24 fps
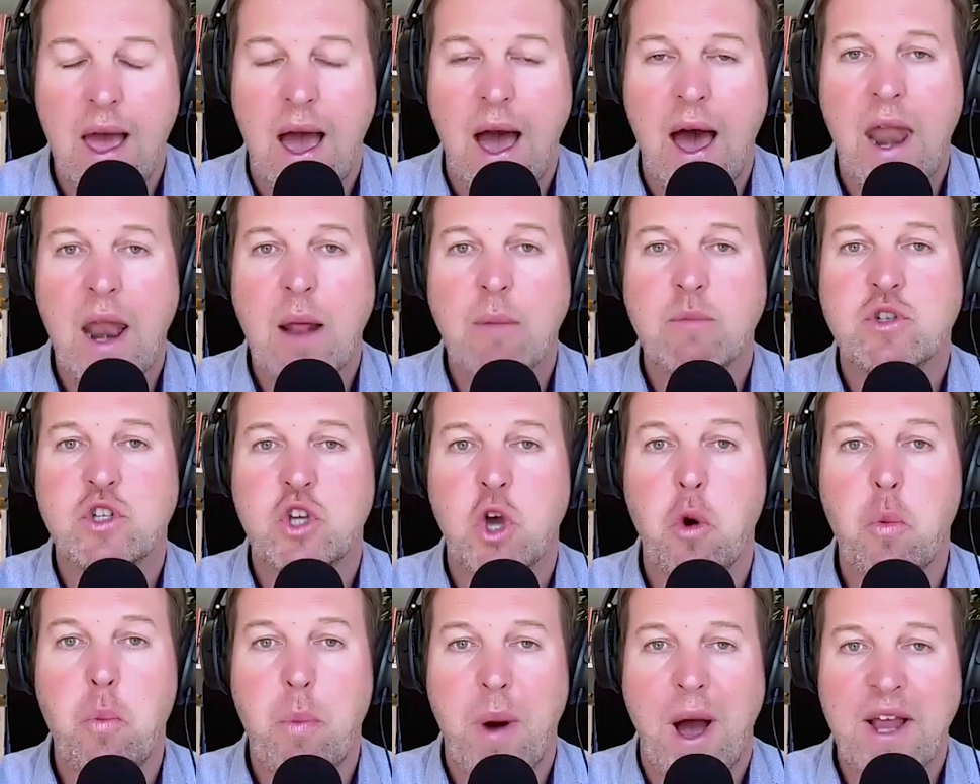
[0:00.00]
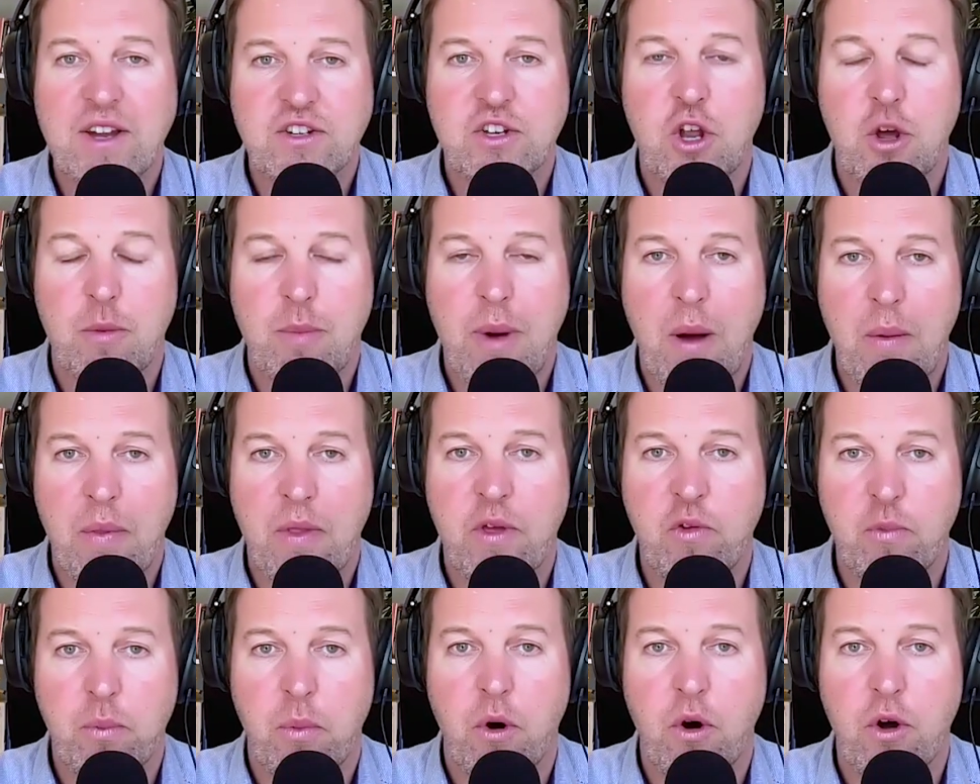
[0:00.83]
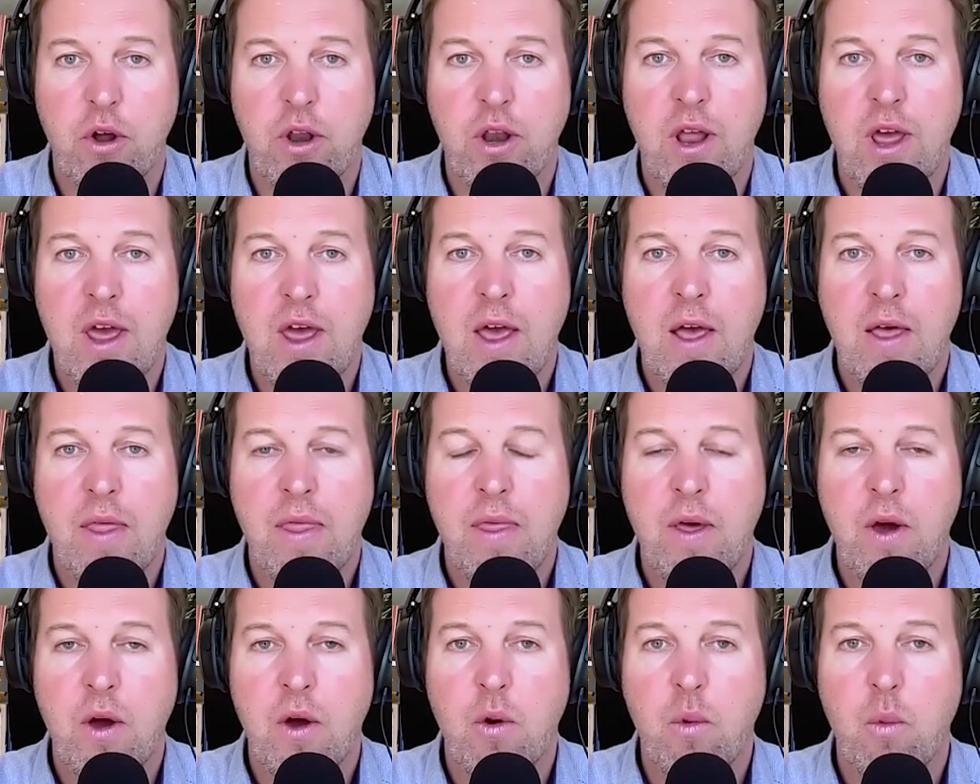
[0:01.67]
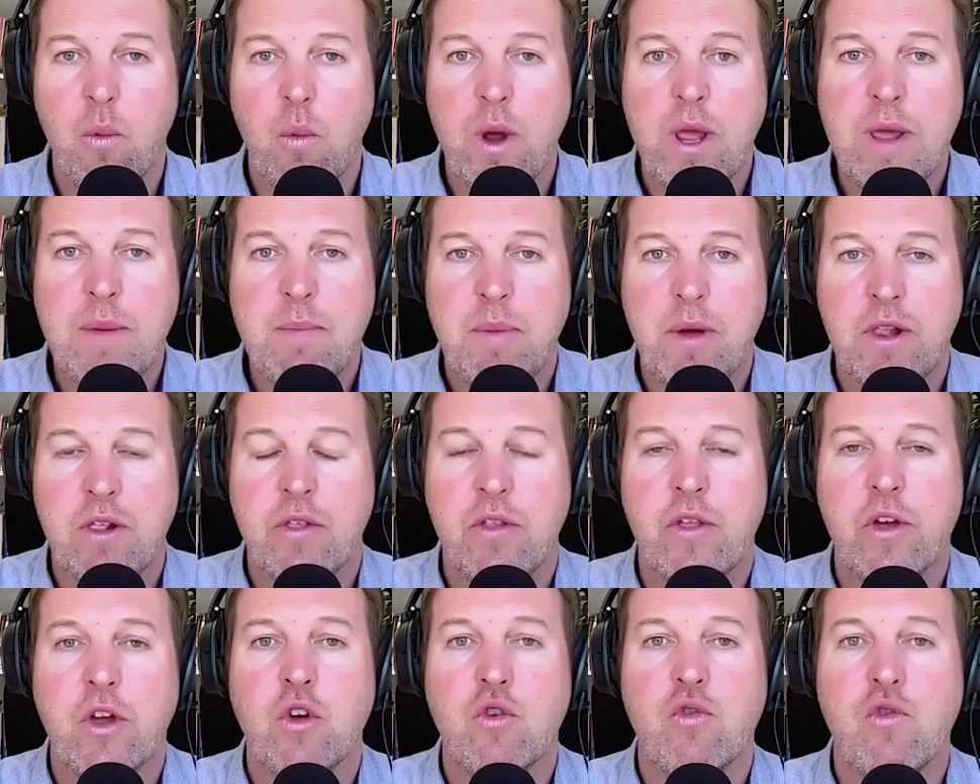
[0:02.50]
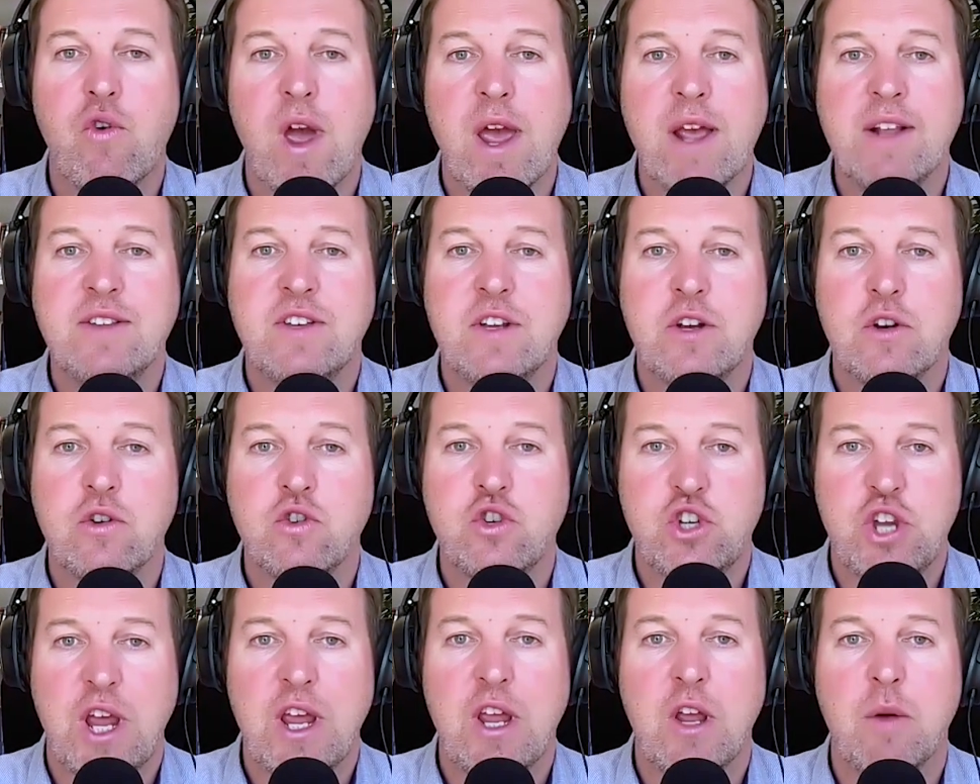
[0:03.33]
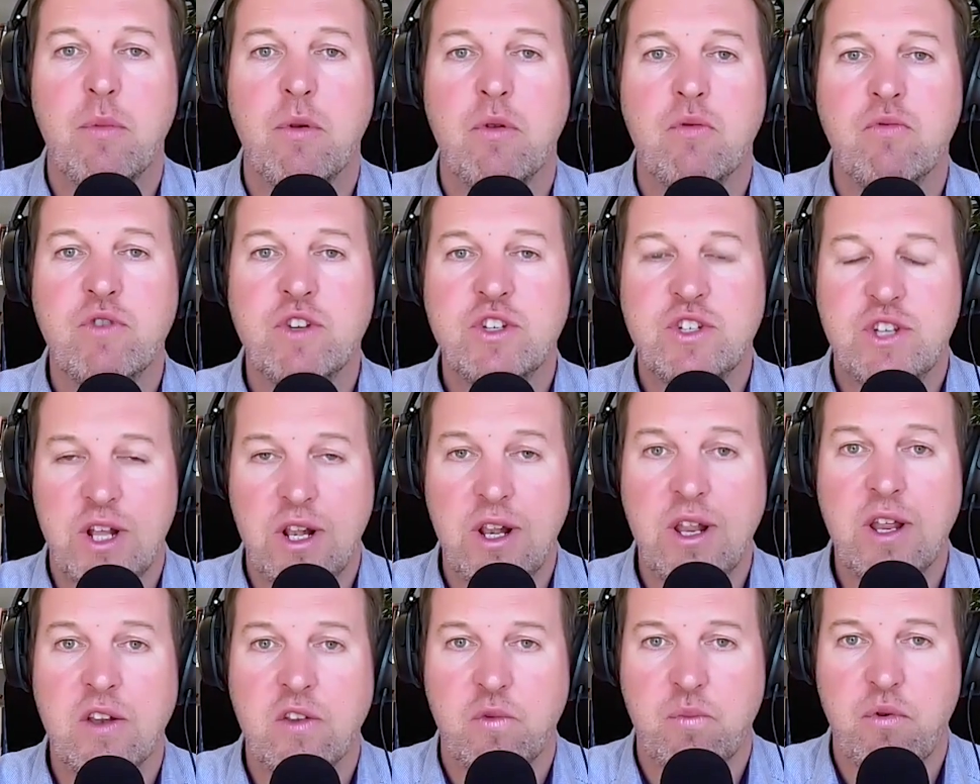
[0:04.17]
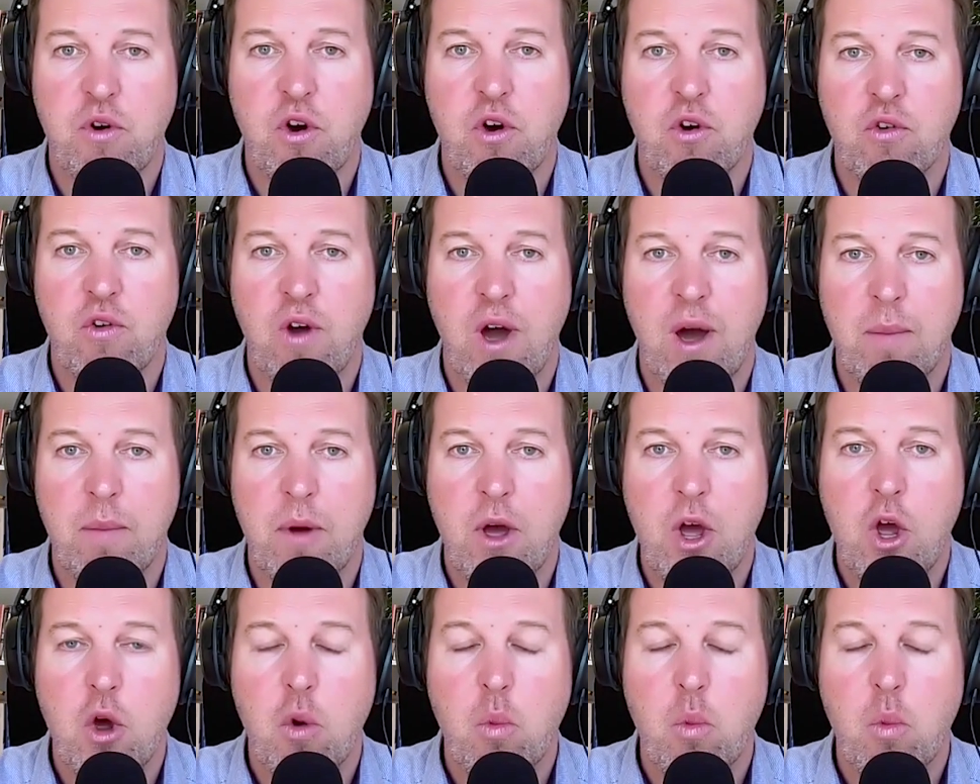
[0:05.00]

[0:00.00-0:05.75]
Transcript: And I'm so passionate about this point that we built the Creating Unshakable Resilience program,